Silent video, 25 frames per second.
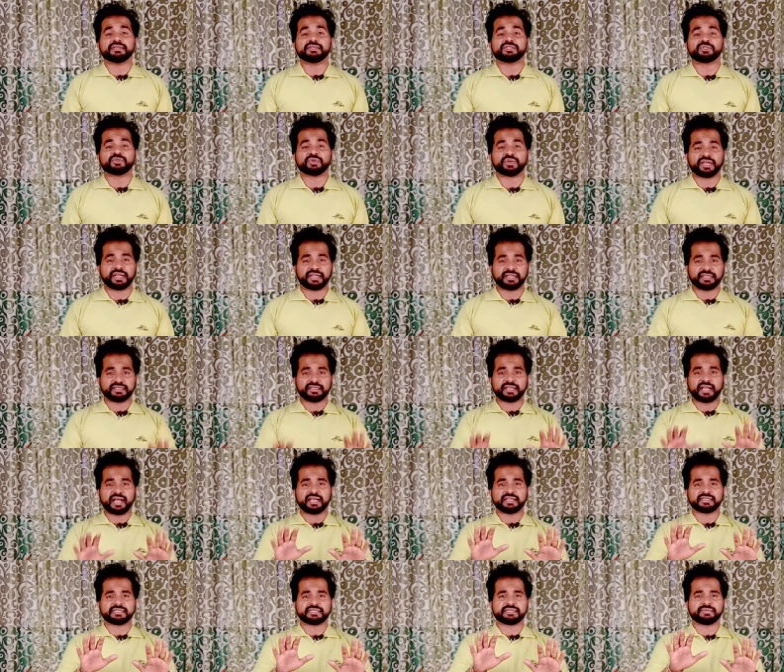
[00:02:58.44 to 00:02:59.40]
So I
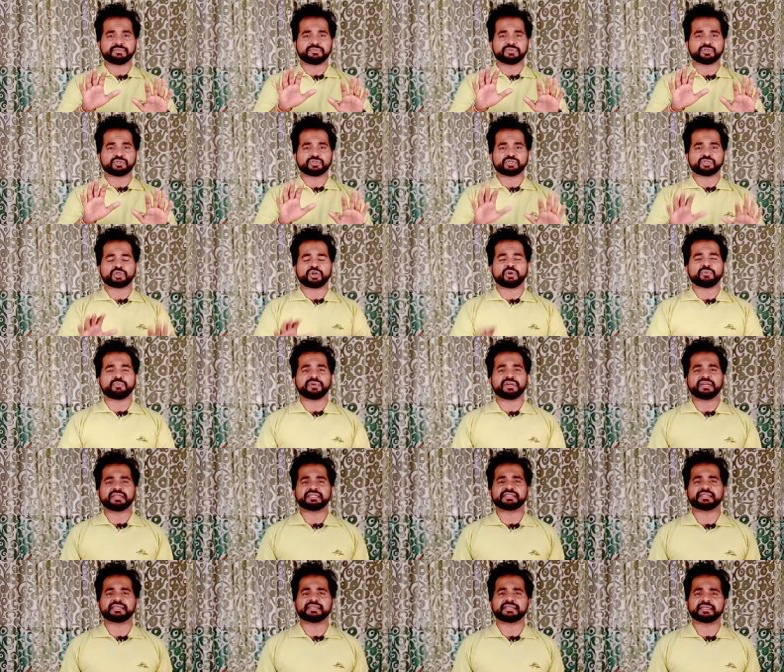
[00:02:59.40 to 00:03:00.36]
asked him to stop and
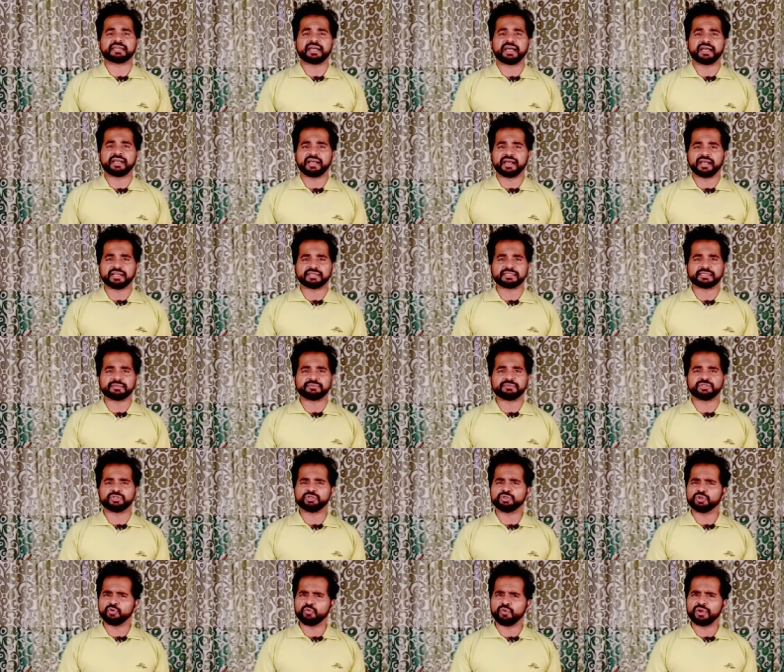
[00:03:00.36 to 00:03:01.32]
I asked him,
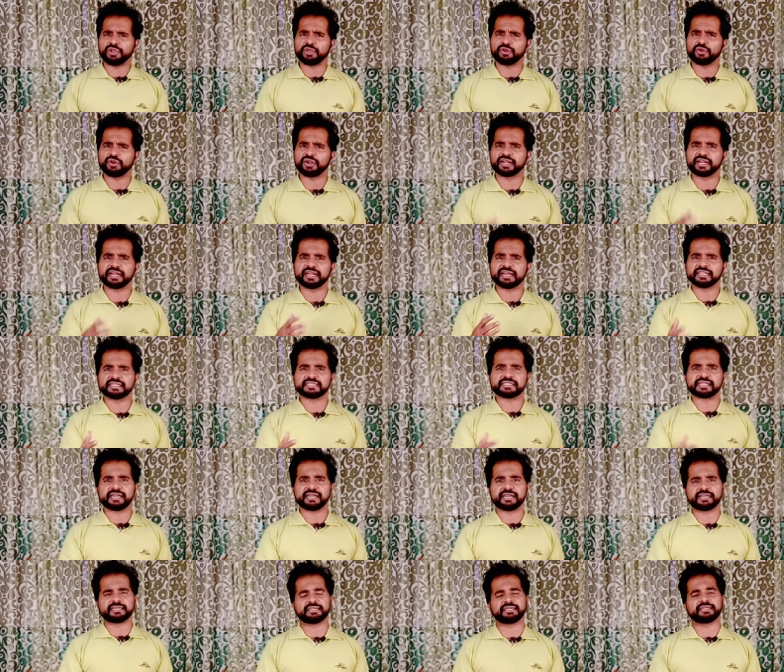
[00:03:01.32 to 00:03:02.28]
do you know why you're not getting
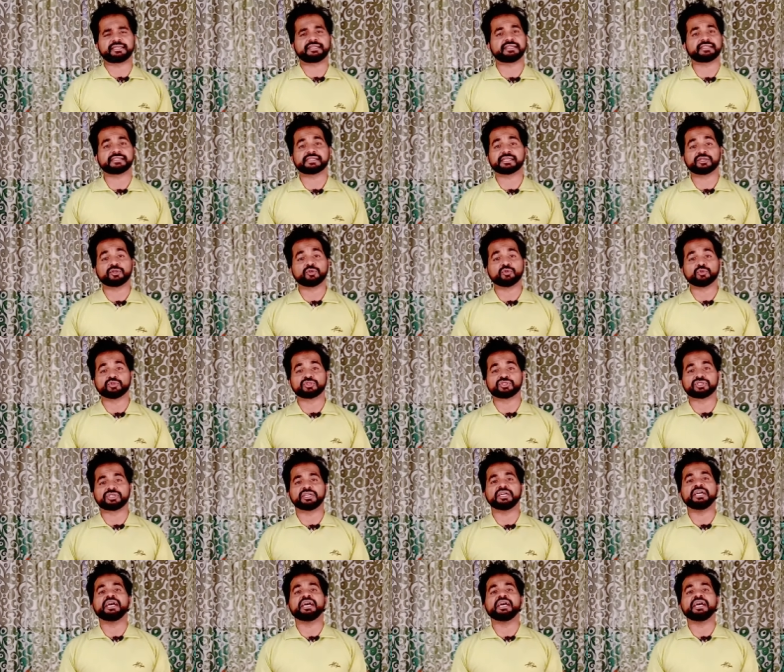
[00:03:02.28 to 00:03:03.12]
selected? He said, no, sir.